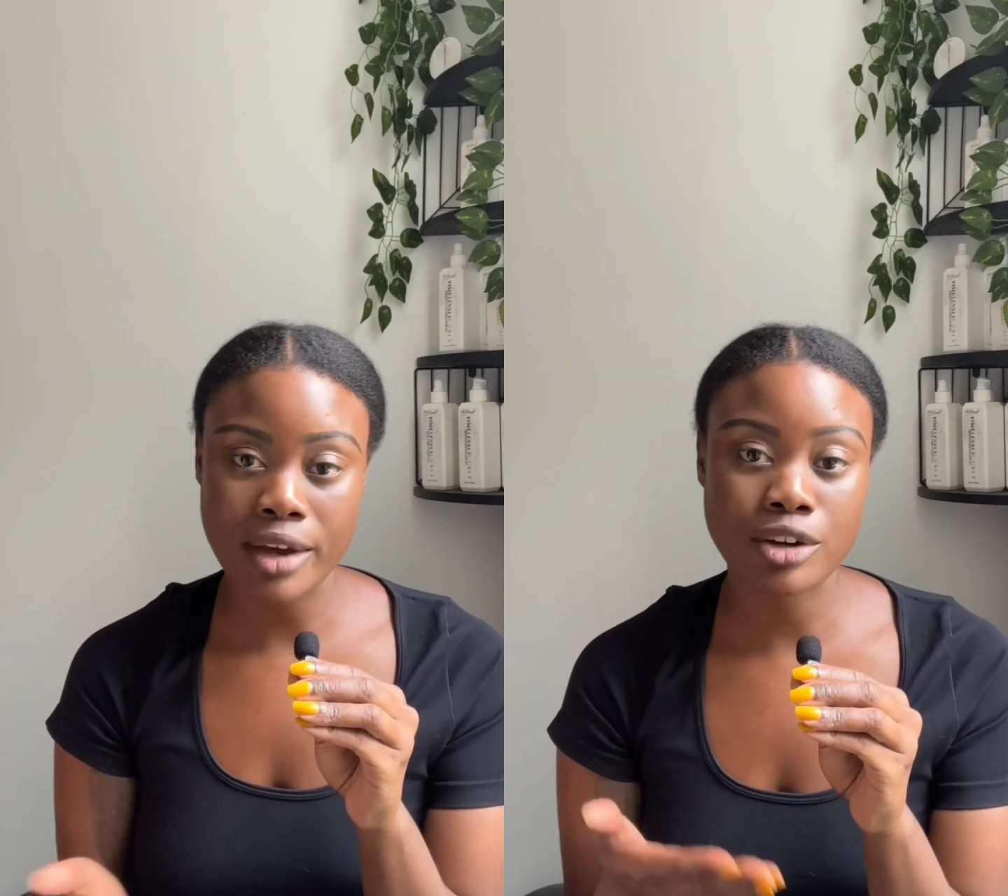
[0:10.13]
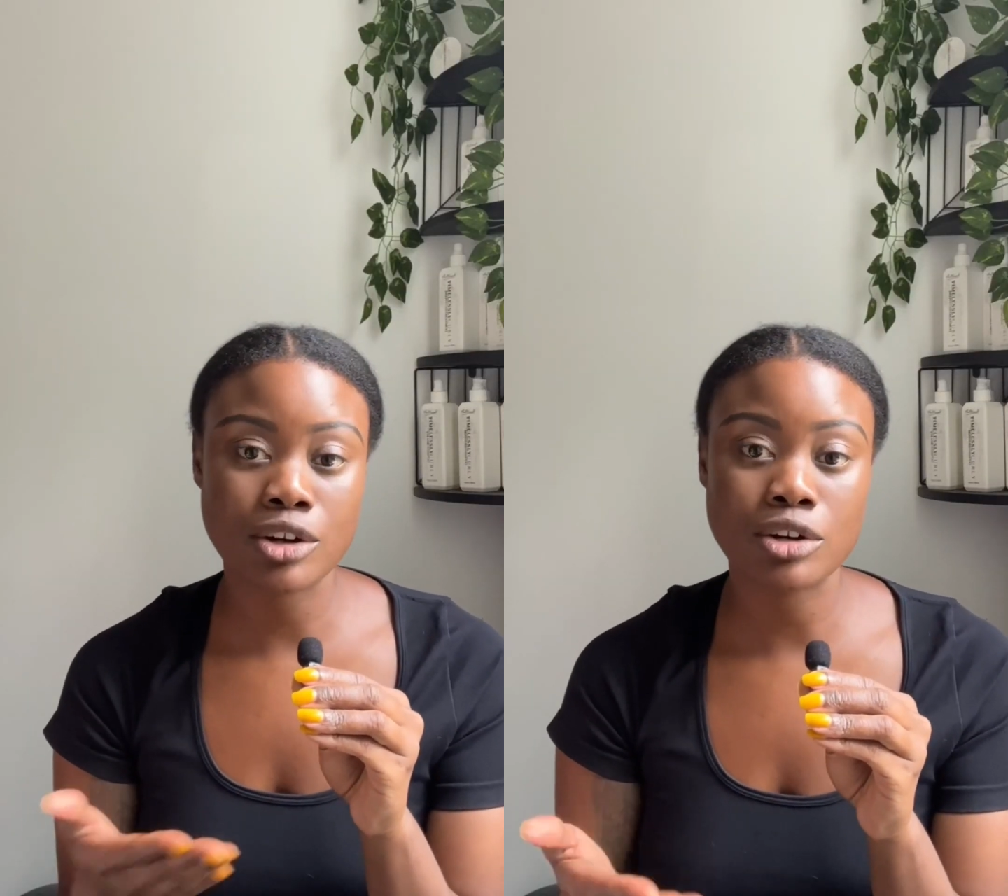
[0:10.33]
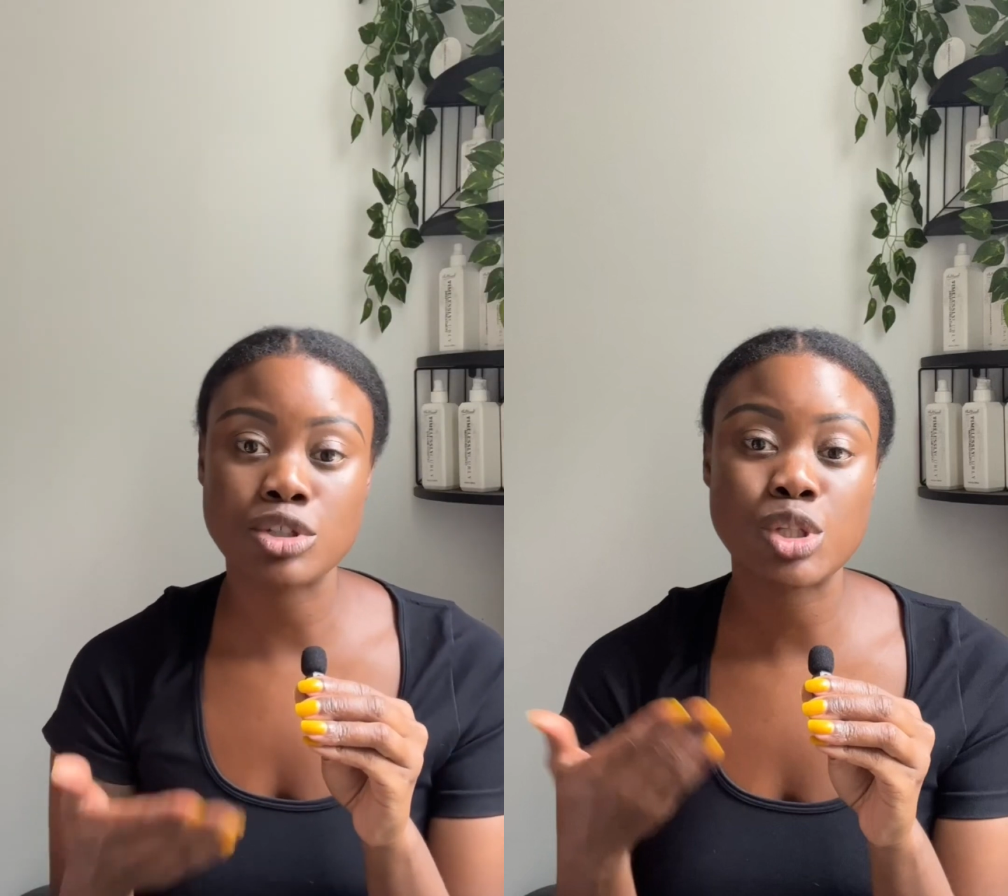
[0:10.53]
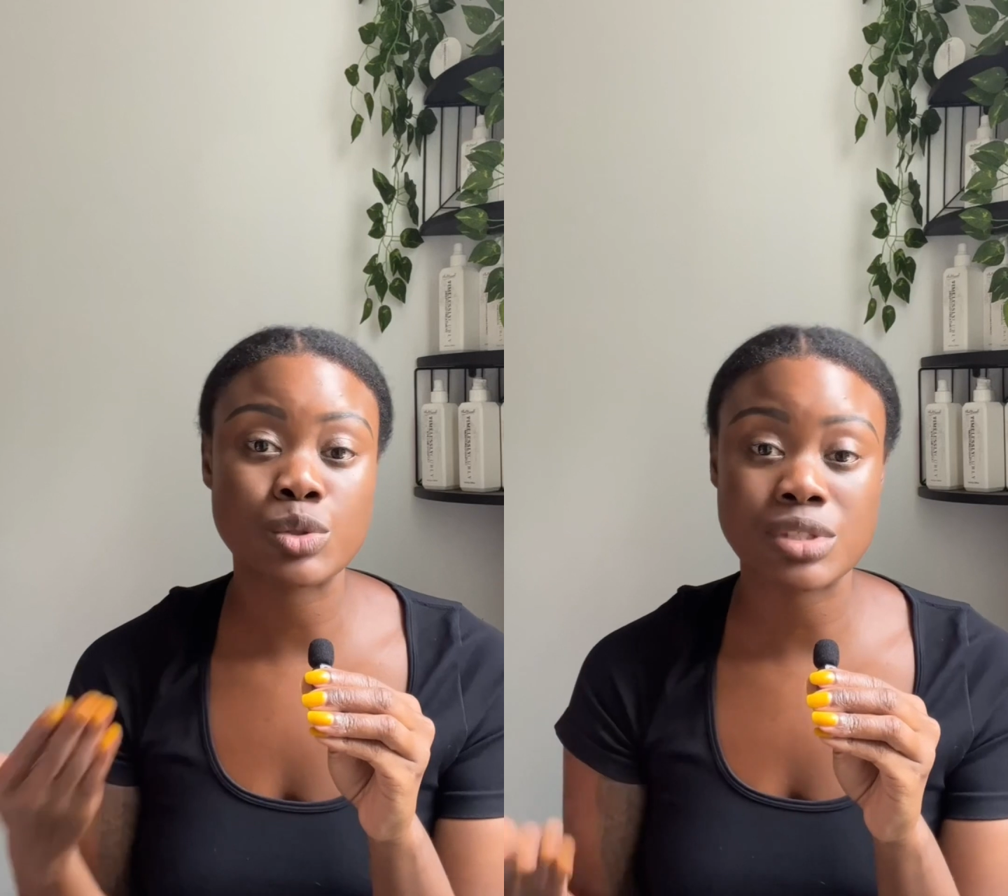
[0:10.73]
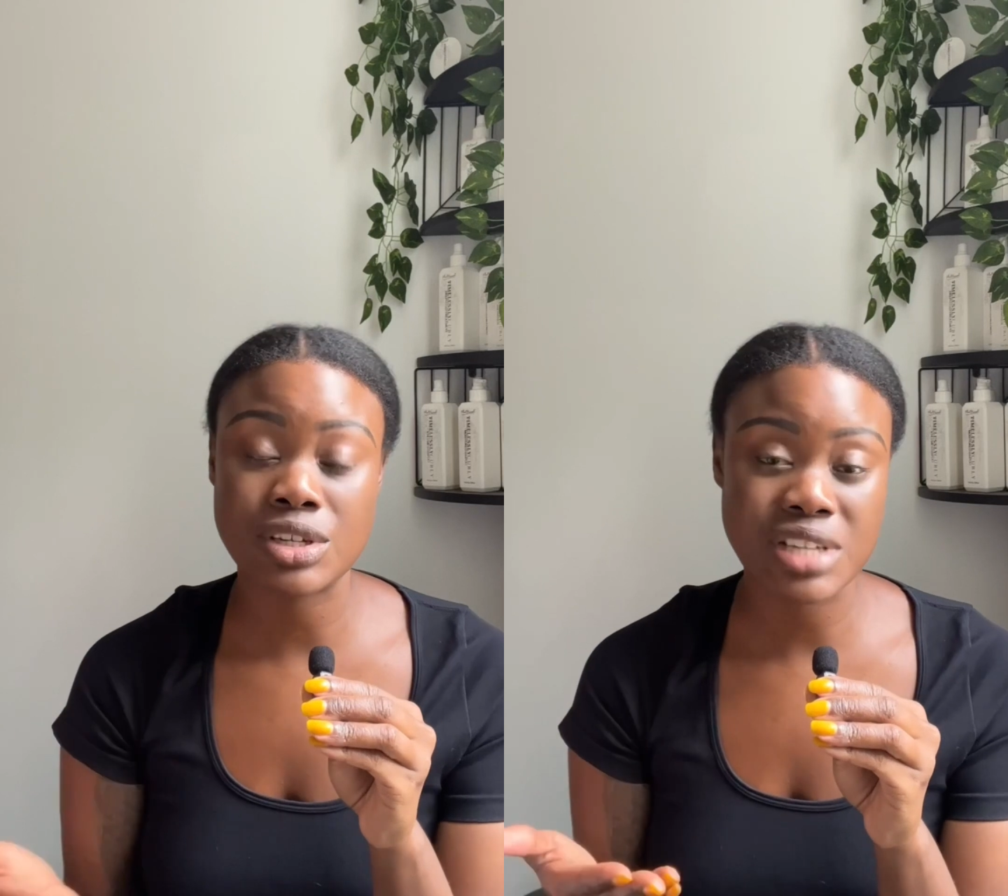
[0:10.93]
curls
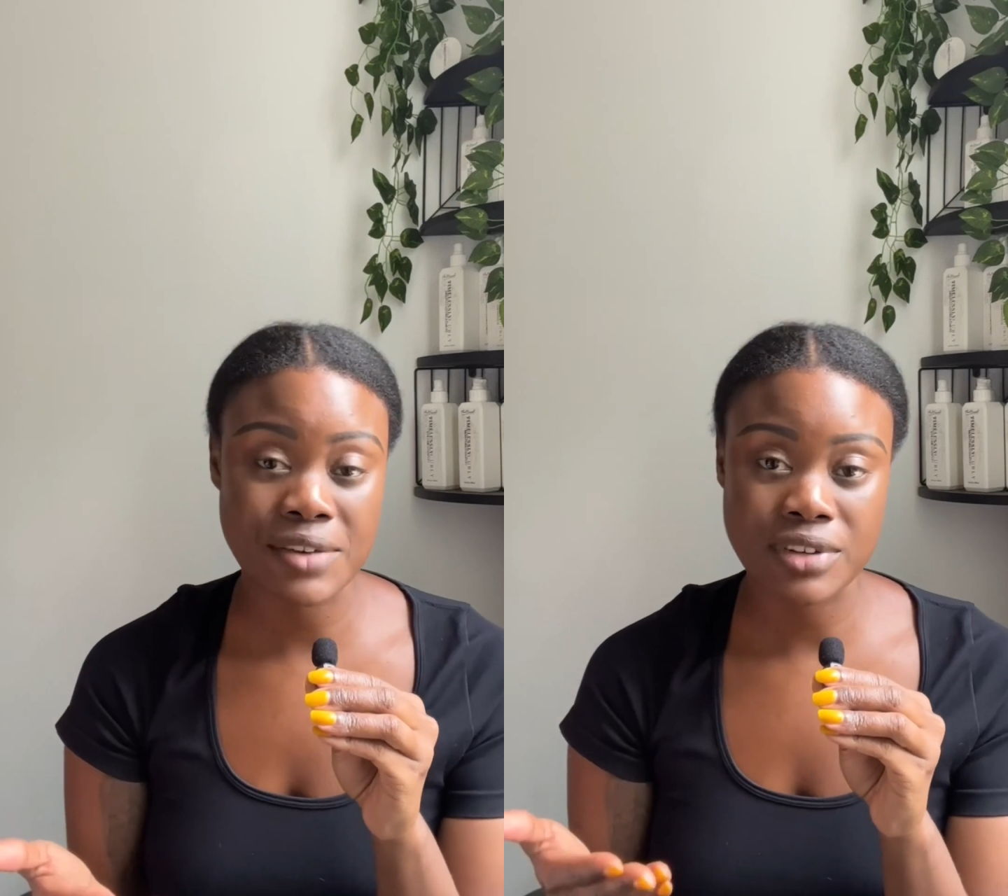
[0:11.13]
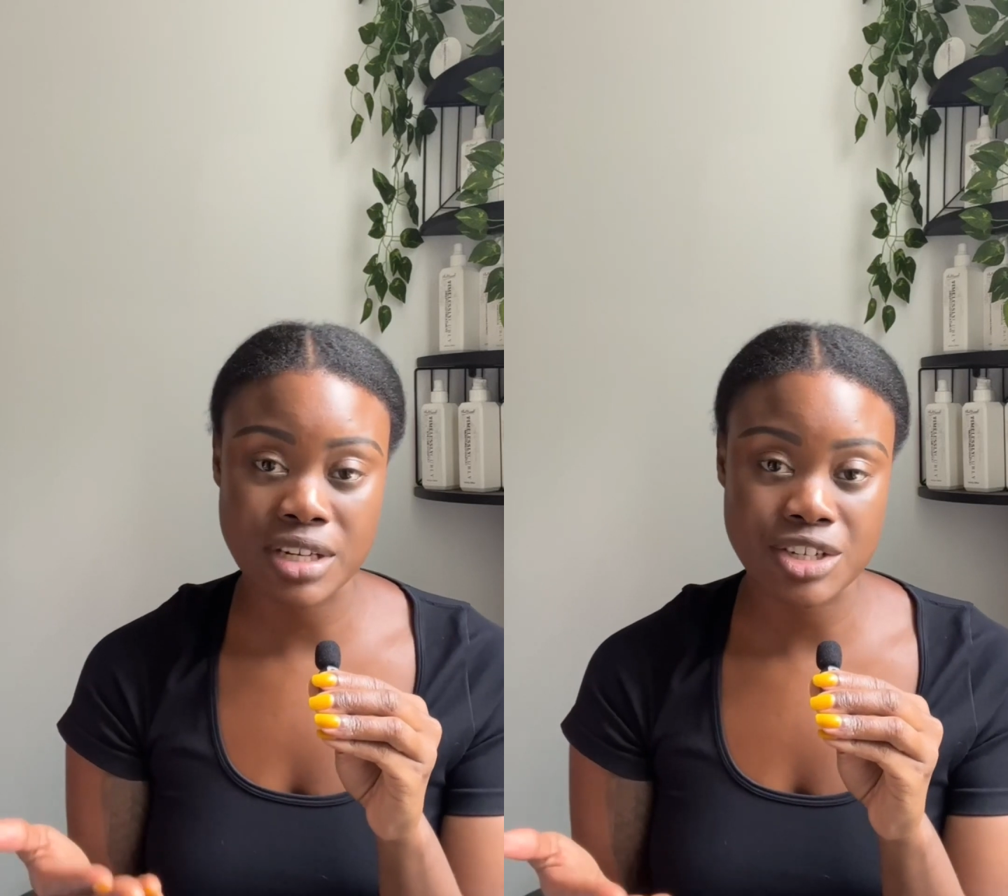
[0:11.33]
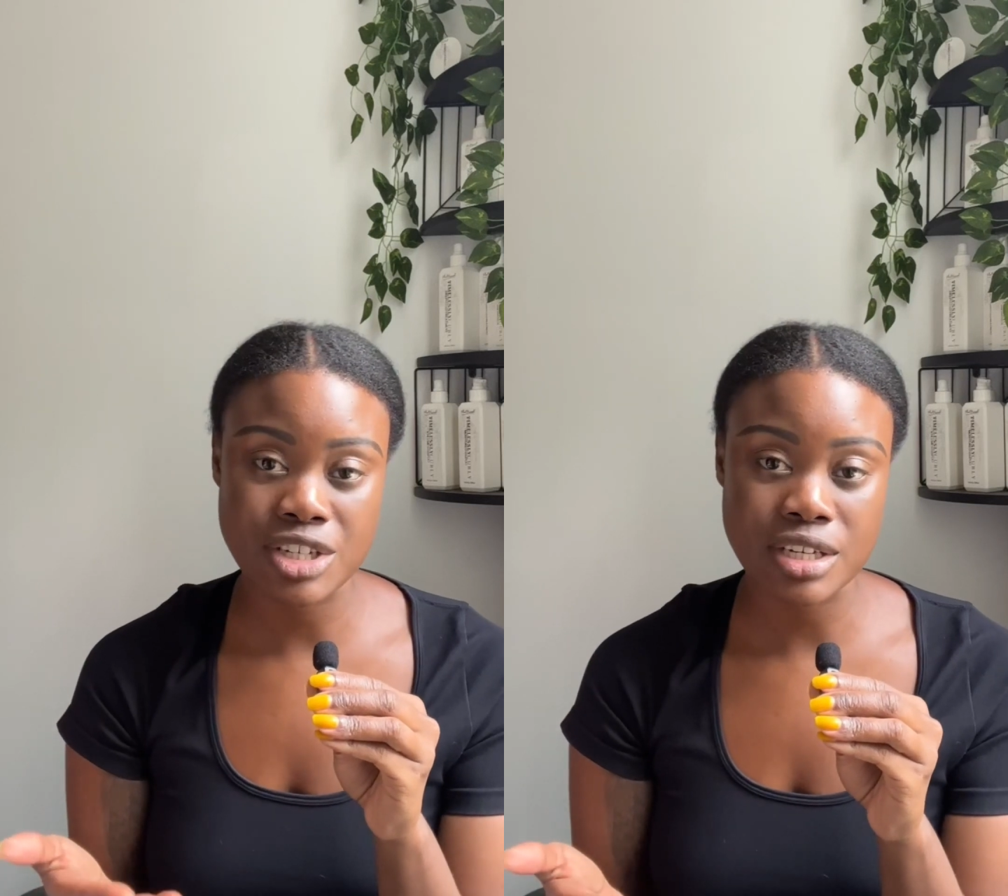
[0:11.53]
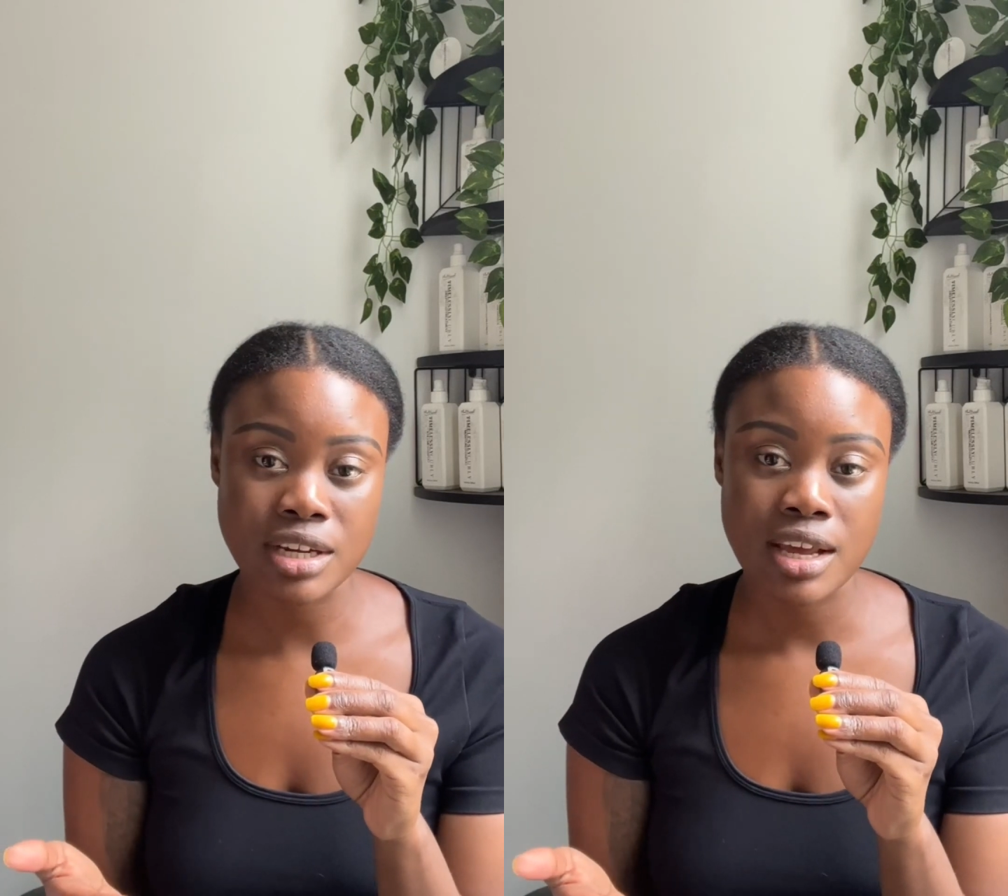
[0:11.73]
lose their definition,